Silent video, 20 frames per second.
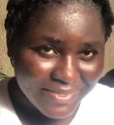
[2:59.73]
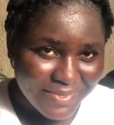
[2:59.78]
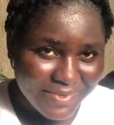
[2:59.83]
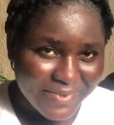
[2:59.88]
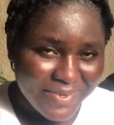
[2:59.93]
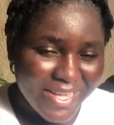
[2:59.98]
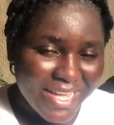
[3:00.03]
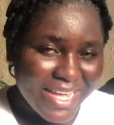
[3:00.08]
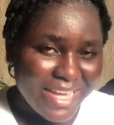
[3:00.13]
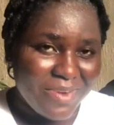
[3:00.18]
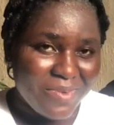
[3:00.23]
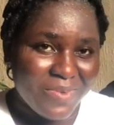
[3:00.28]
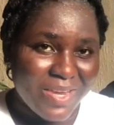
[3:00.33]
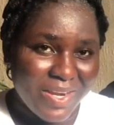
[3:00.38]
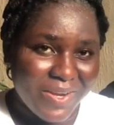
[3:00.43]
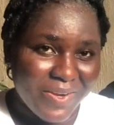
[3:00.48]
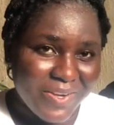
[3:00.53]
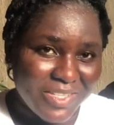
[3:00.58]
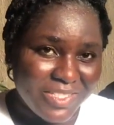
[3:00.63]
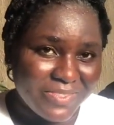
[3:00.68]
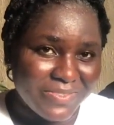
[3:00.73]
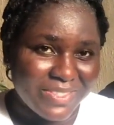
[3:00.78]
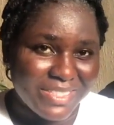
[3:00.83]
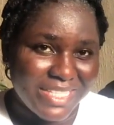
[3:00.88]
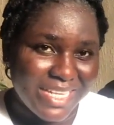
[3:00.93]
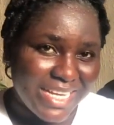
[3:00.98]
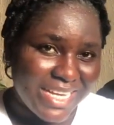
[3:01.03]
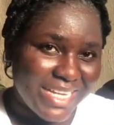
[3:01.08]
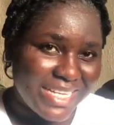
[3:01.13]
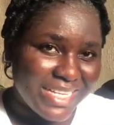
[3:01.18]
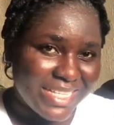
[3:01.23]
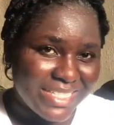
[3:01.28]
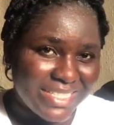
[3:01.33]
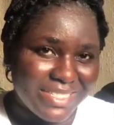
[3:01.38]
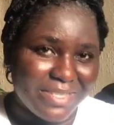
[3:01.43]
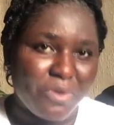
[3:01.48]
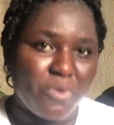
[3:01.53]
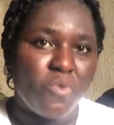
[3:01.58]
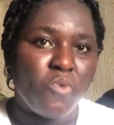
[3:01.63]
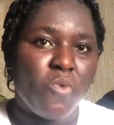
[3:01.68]
So, we are going to be taking it
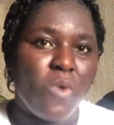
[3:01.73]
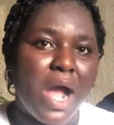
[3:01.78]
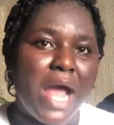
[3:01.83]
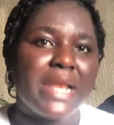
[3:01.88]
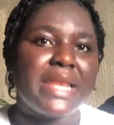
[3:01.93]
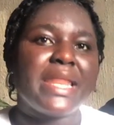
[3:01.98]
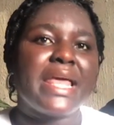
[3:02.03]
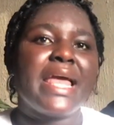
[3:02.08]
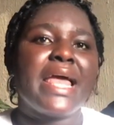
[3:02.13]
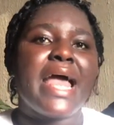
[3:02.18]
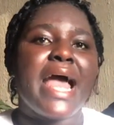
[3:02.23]
one